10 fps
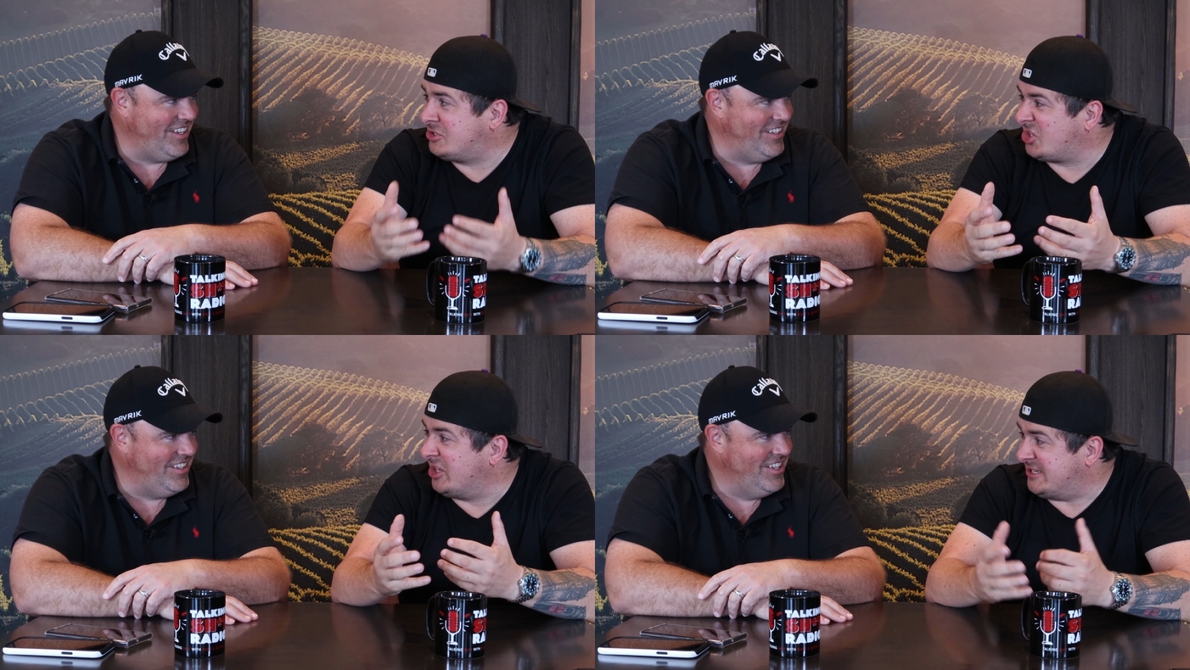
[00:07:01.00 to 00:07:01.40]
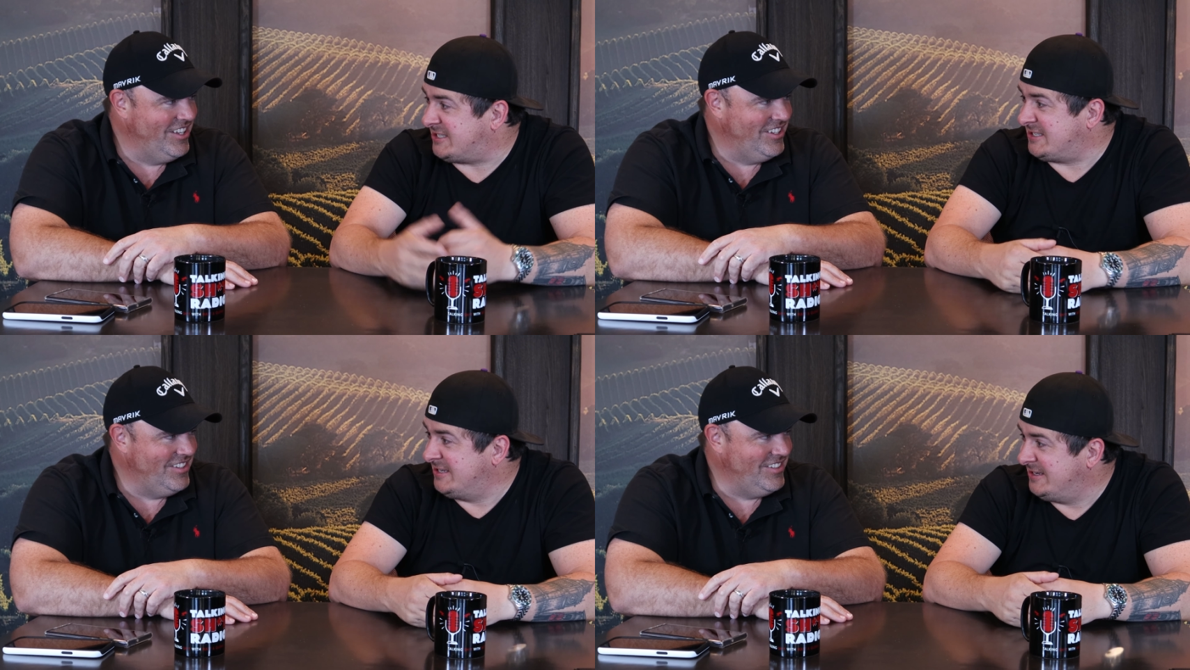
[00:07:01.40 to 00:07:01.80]

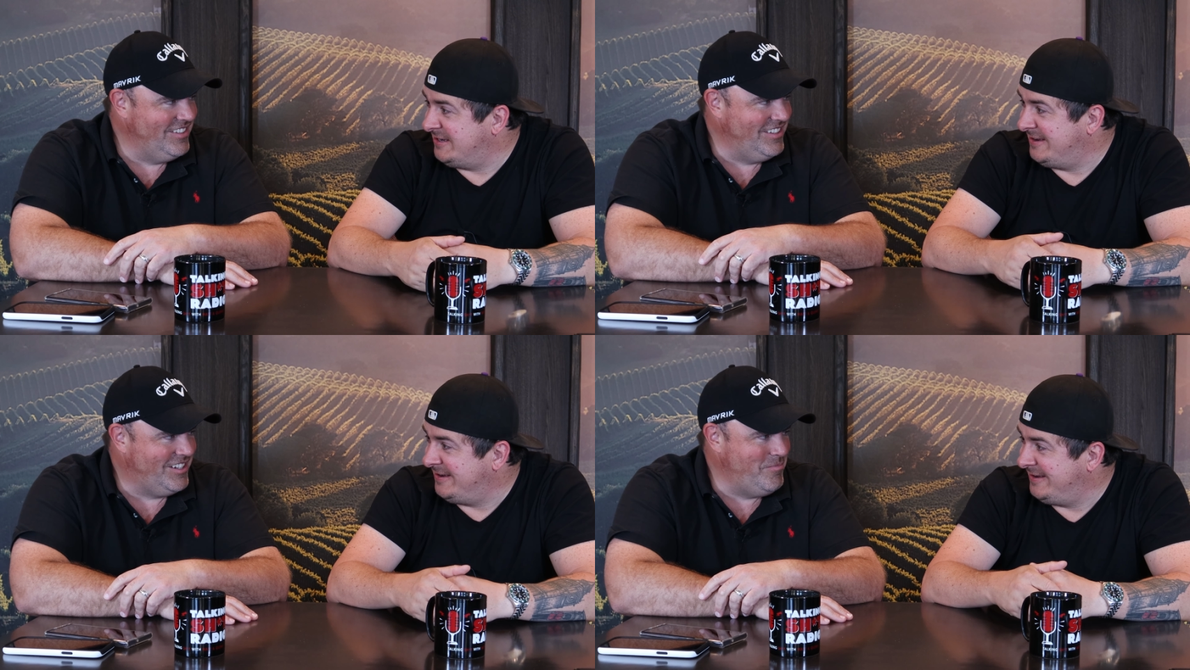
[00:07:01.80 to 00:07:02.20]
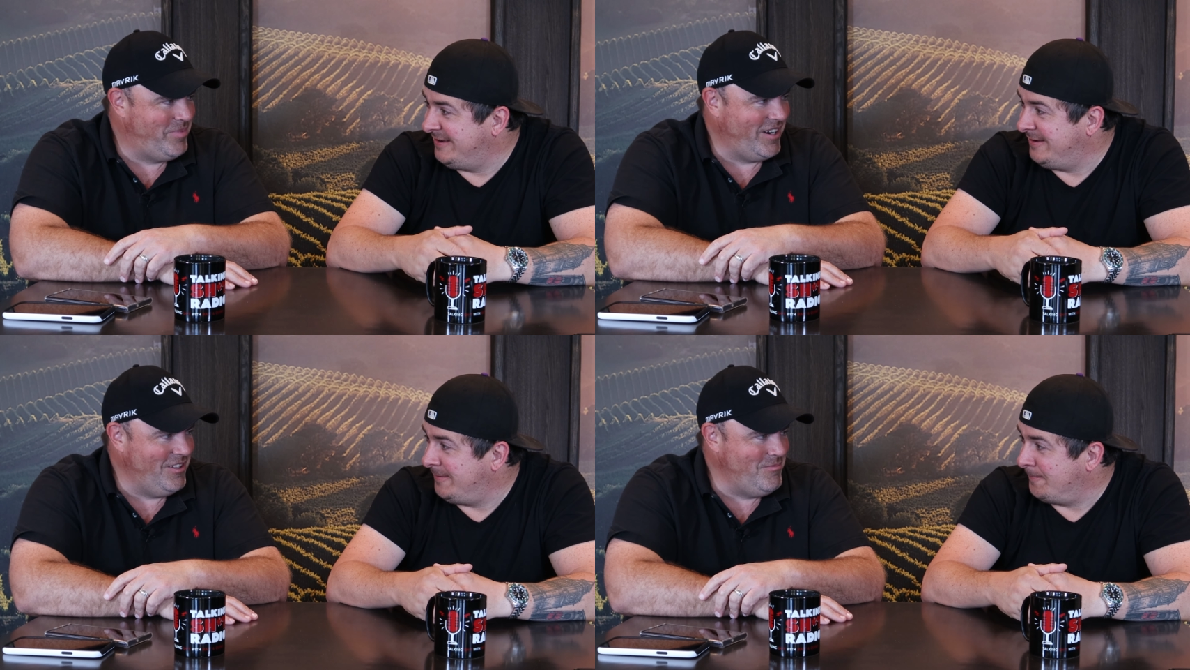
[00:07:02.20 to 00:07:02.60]
Speaker 1: useless. You can
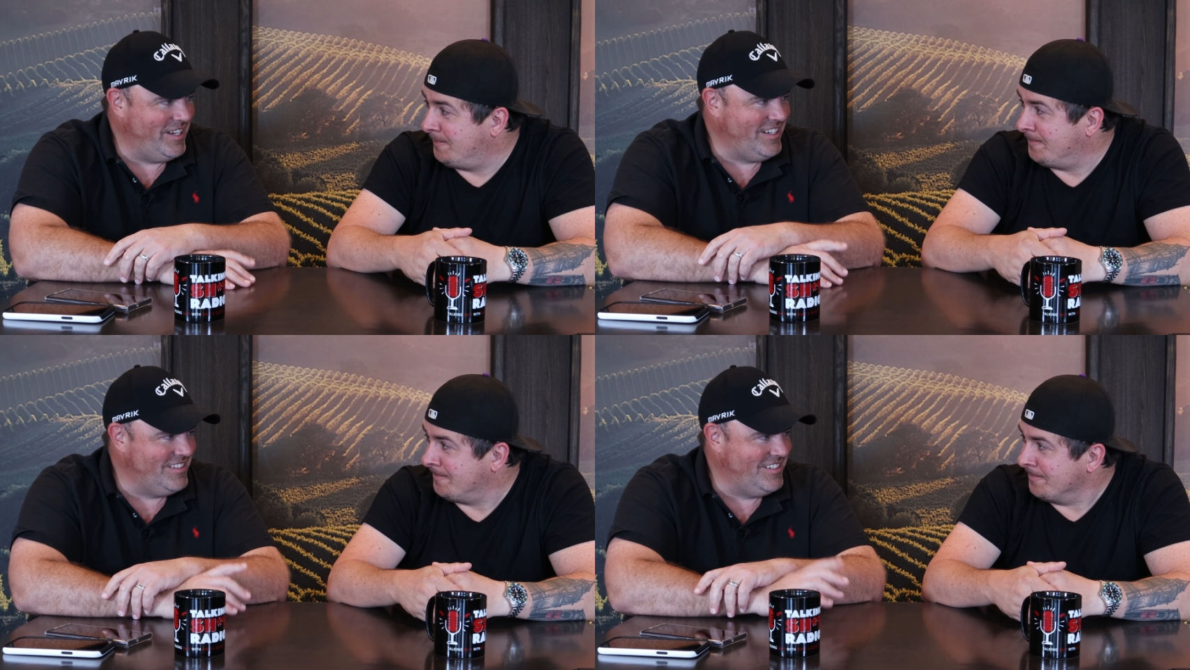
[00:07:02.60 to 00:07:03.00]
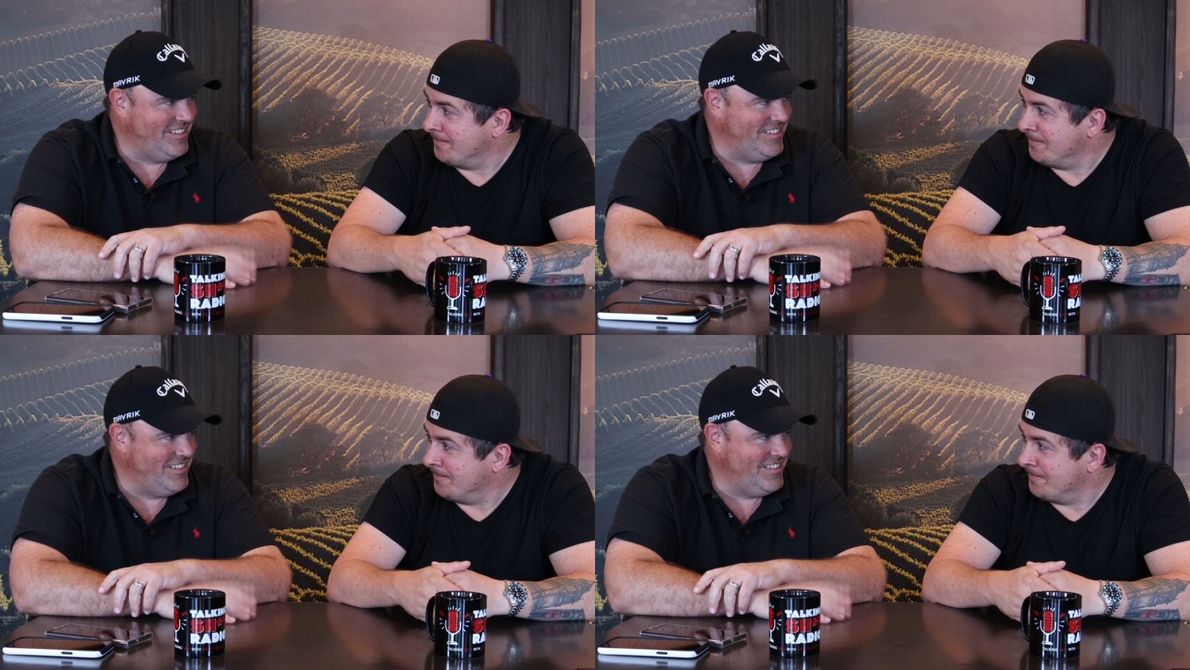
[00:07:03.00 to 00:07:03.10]
barely make it